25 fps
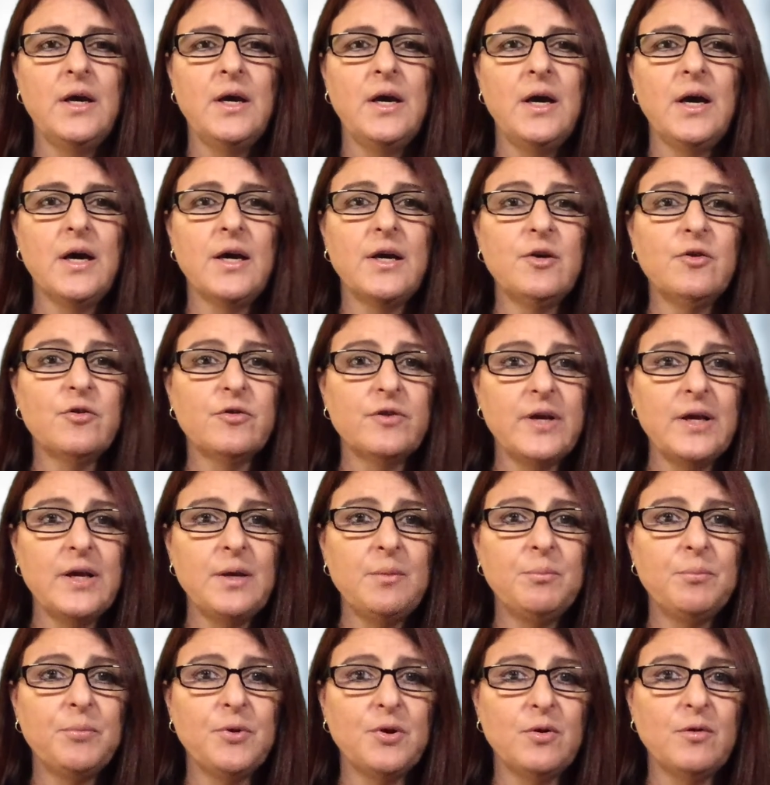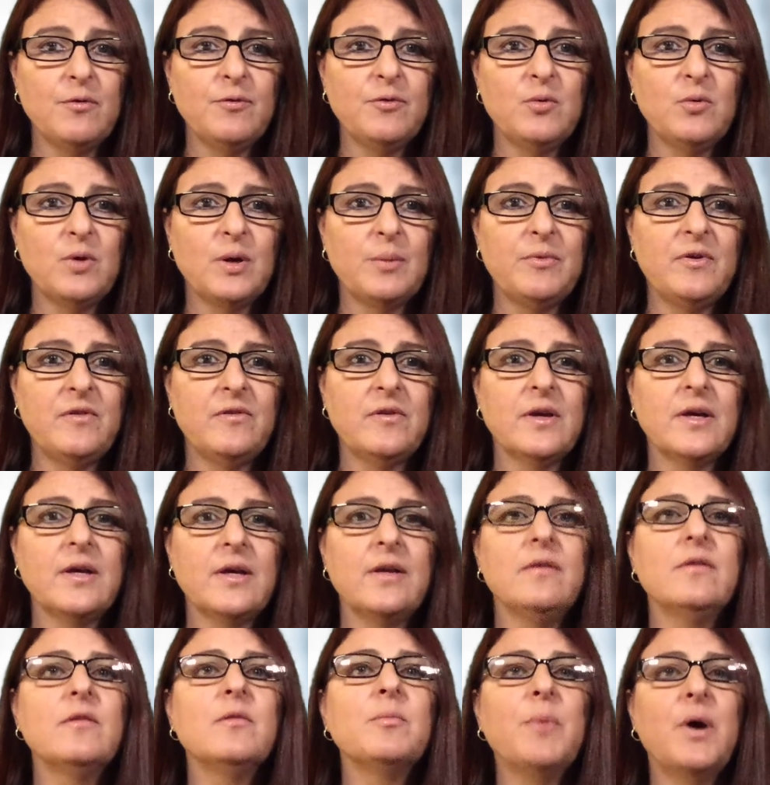I create beautiful web
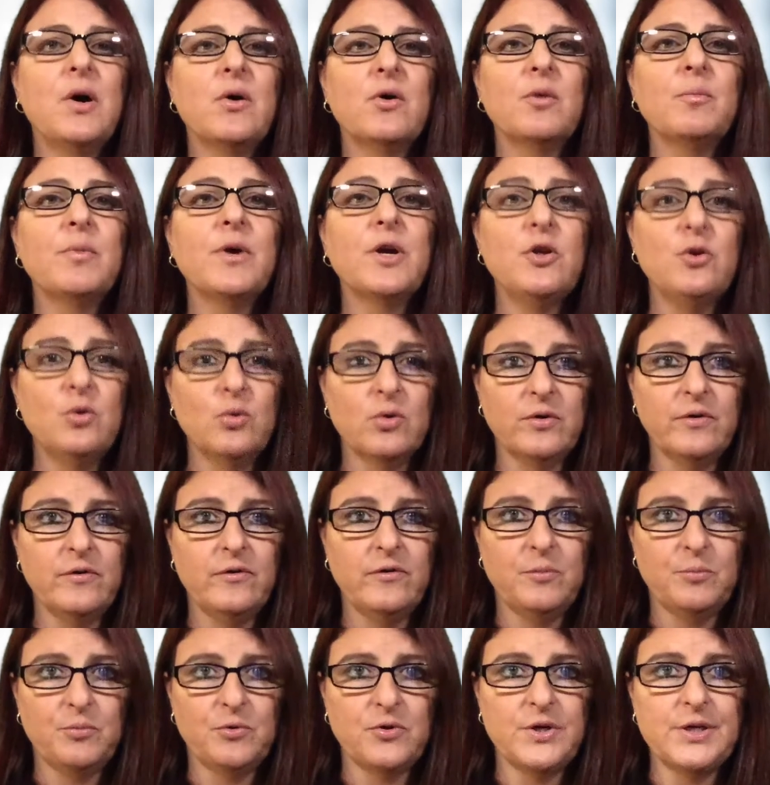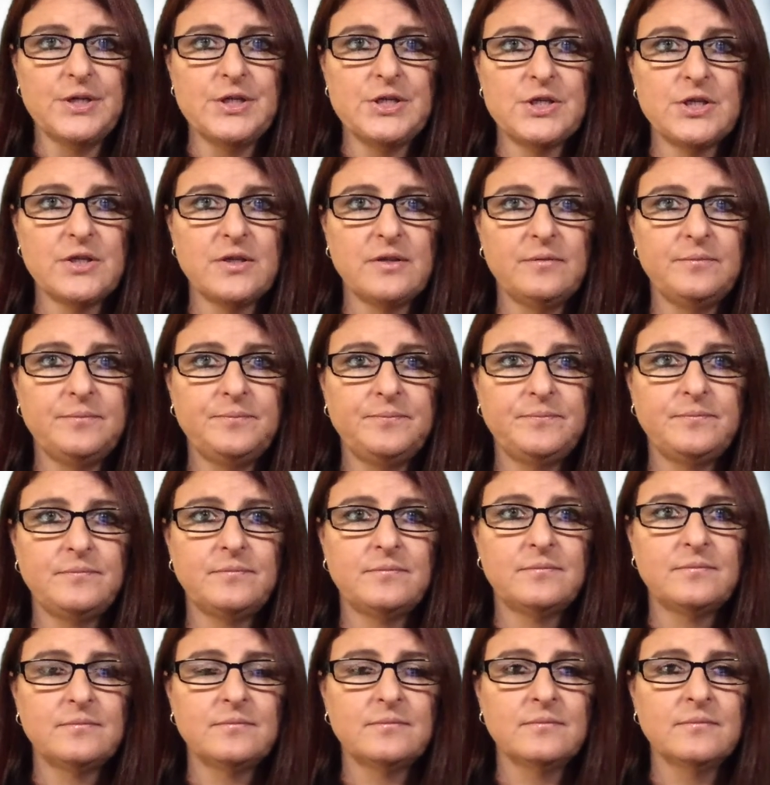designs powered by your inspiration.
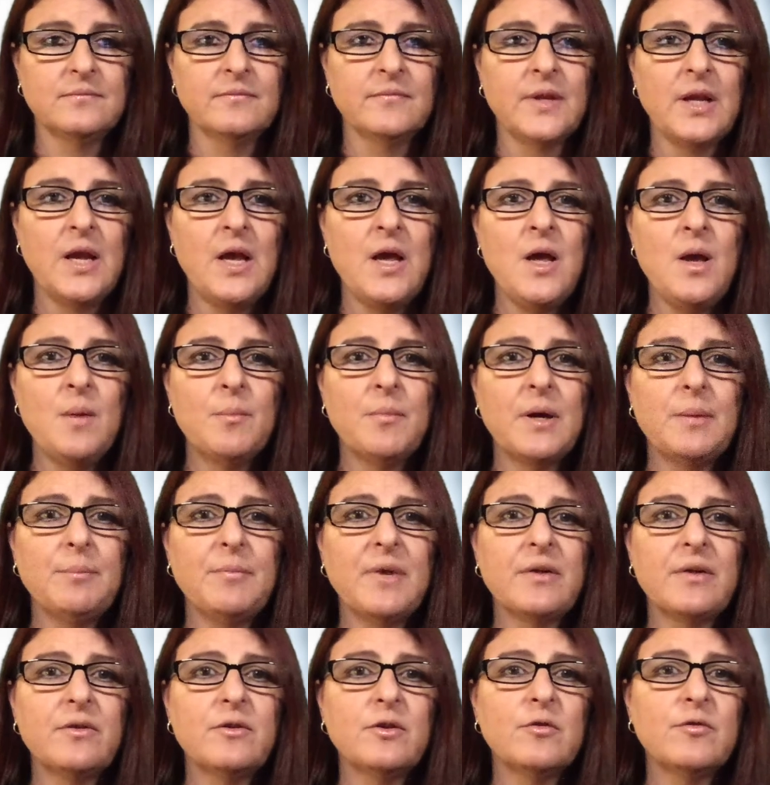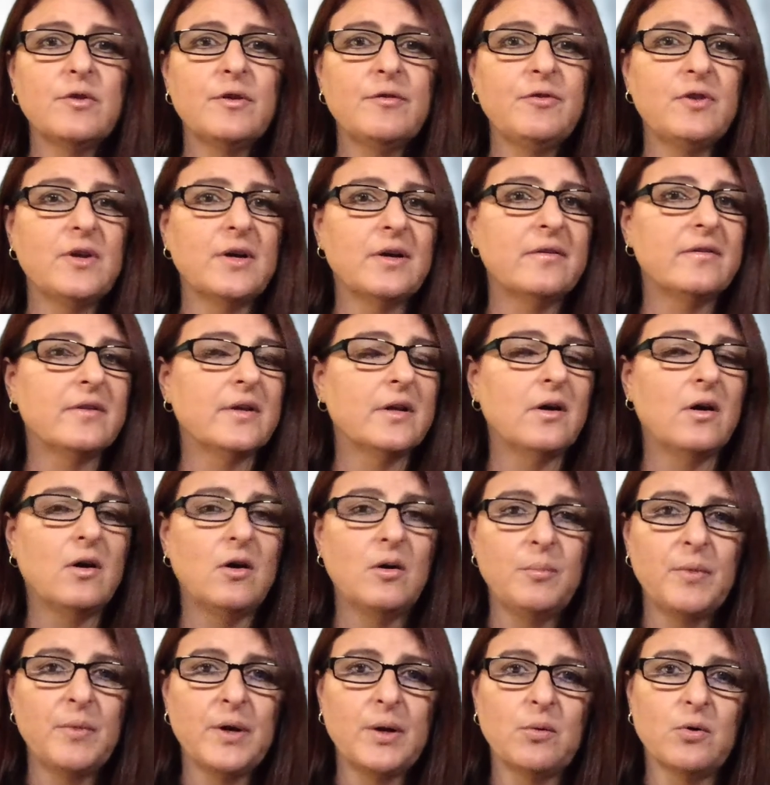My method reflects in
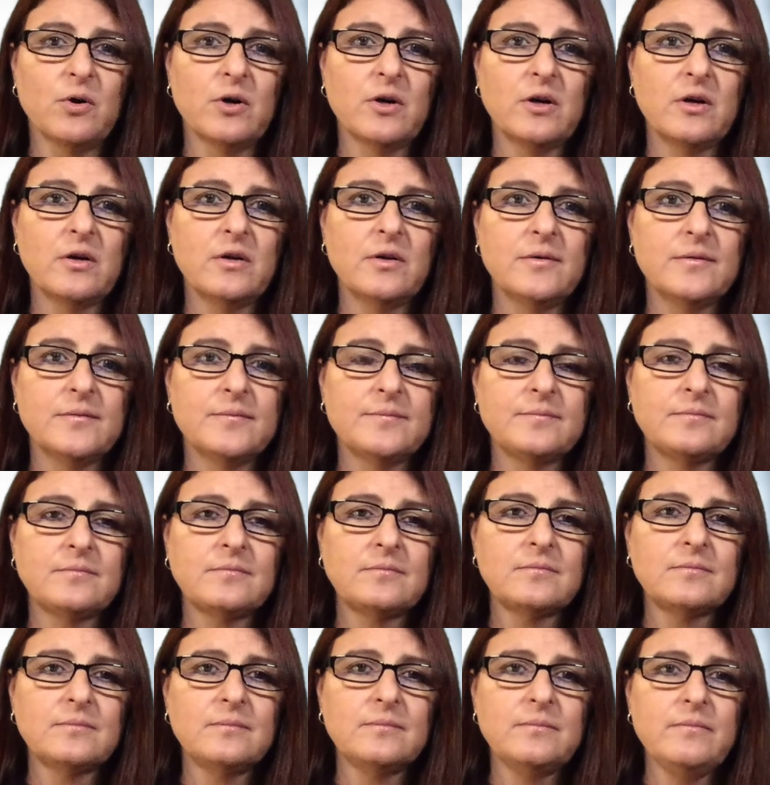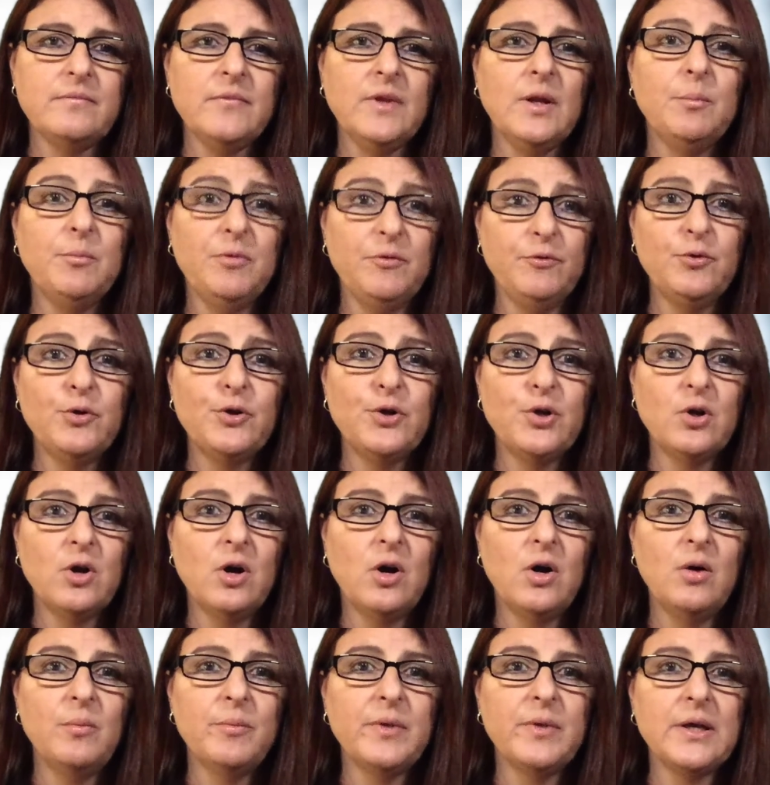all my work. Before you
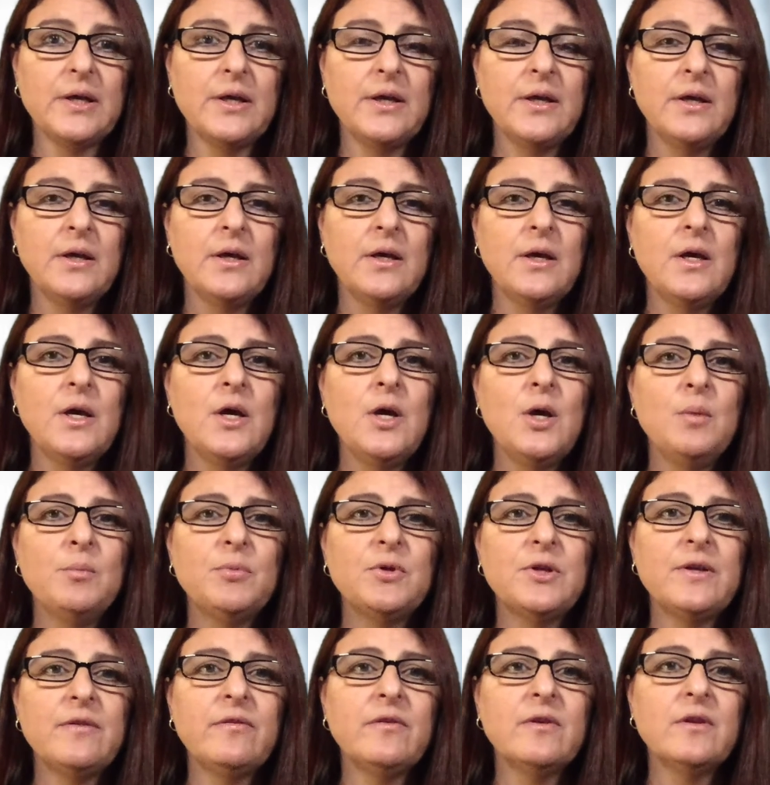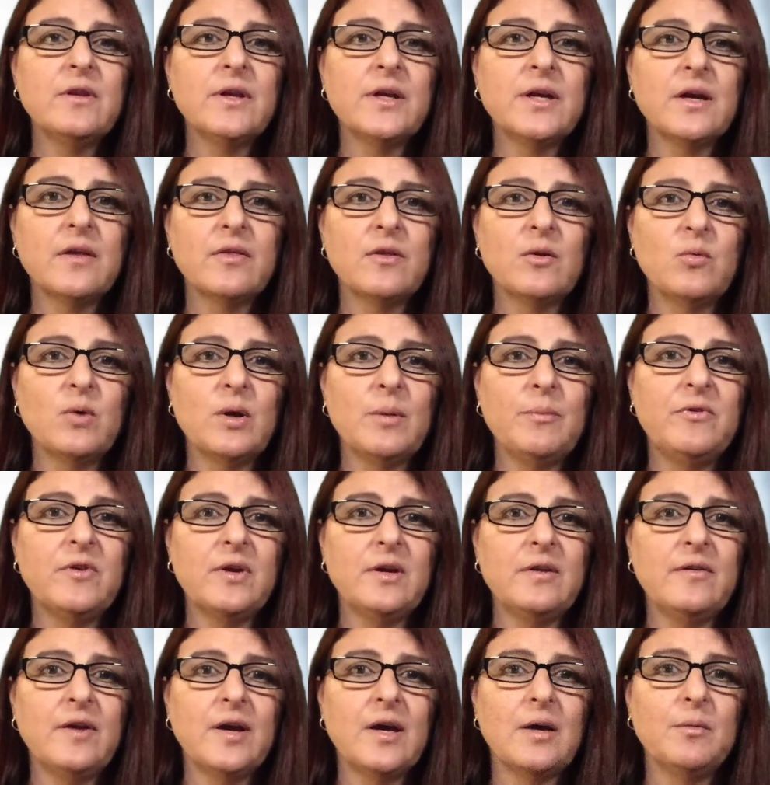call me, please click on the
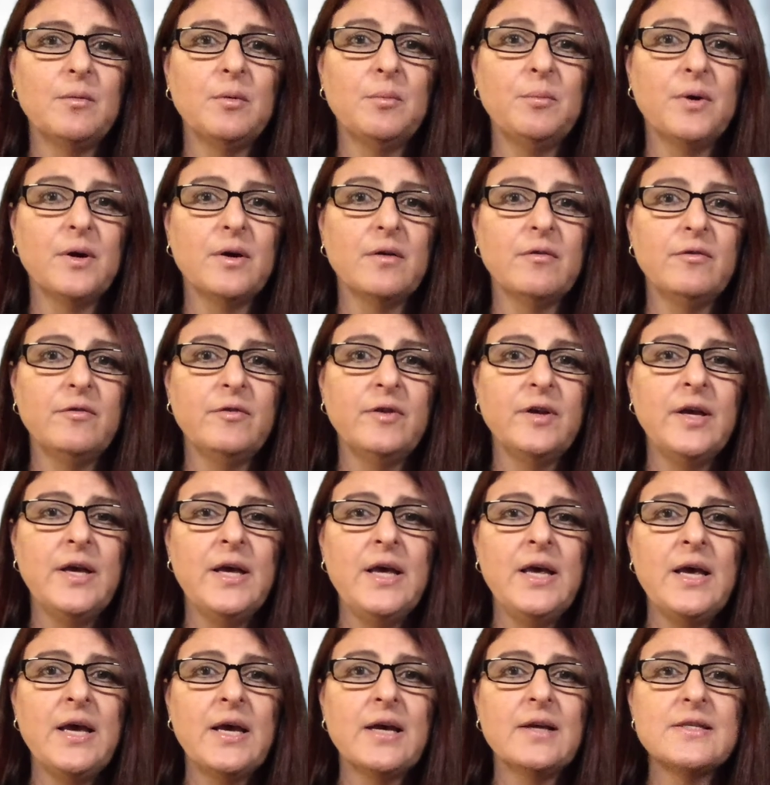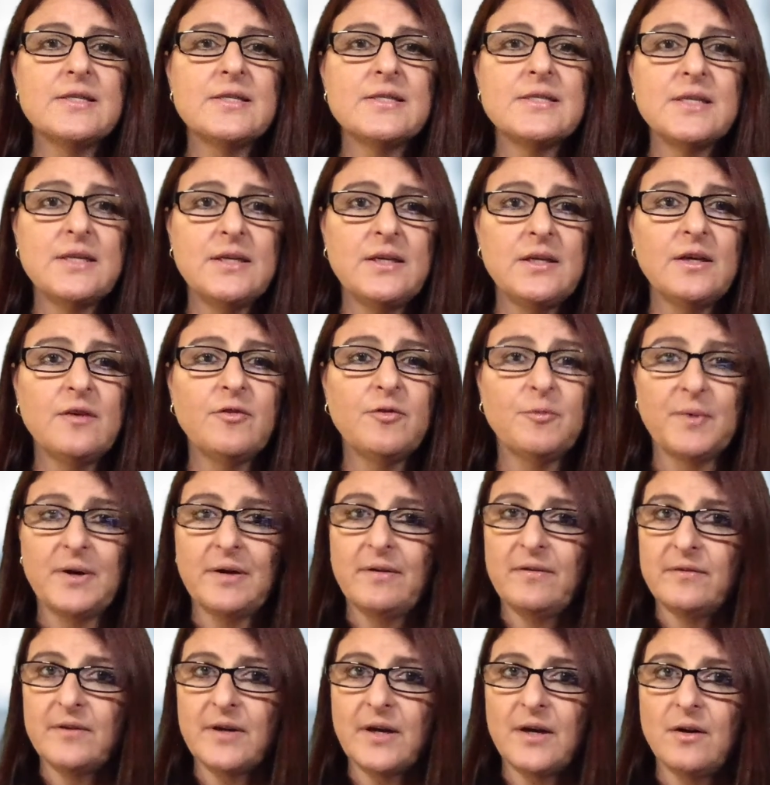website tab above and see if my
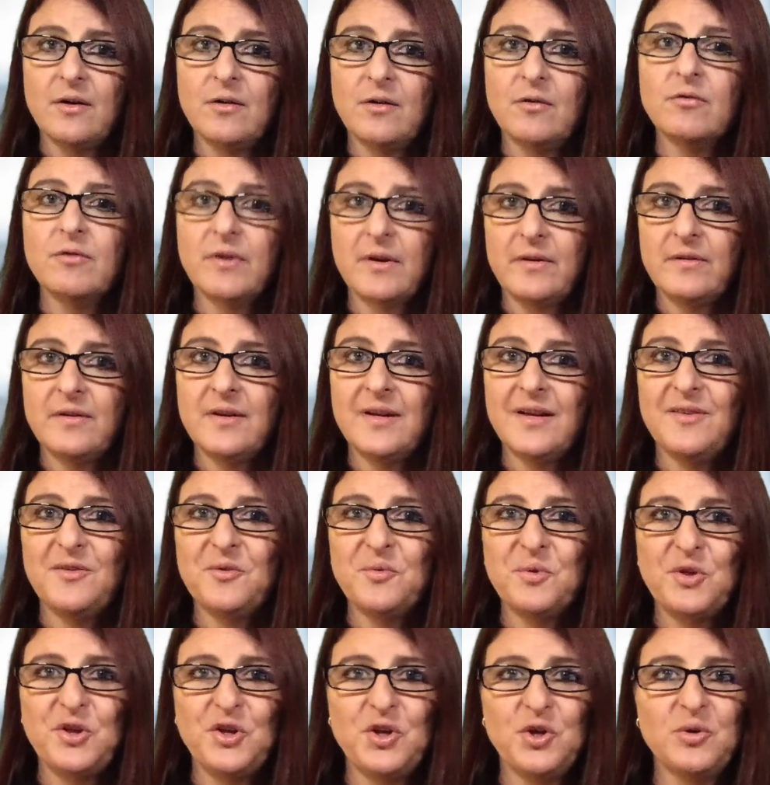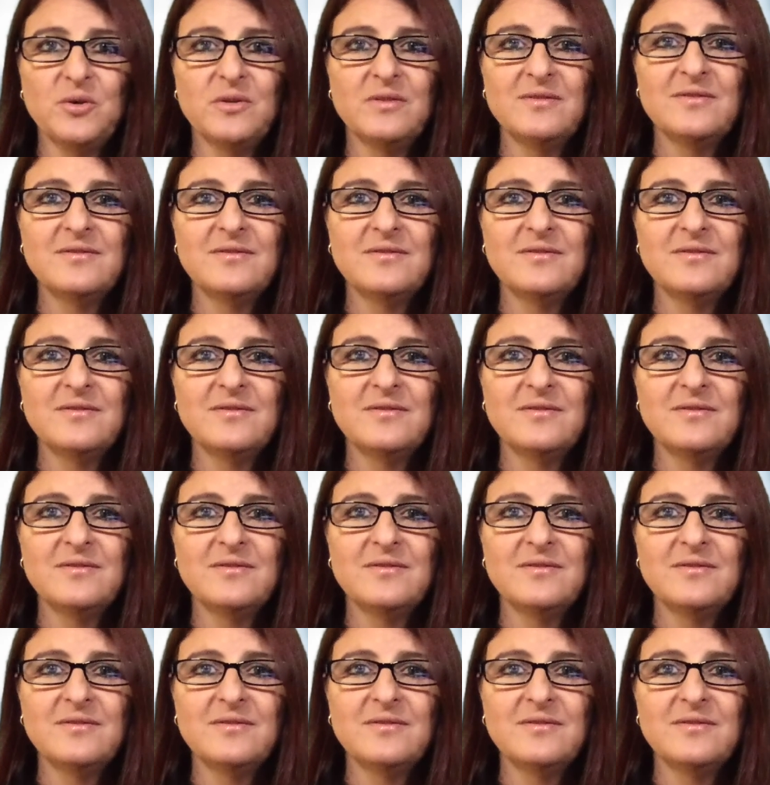style resonates with you.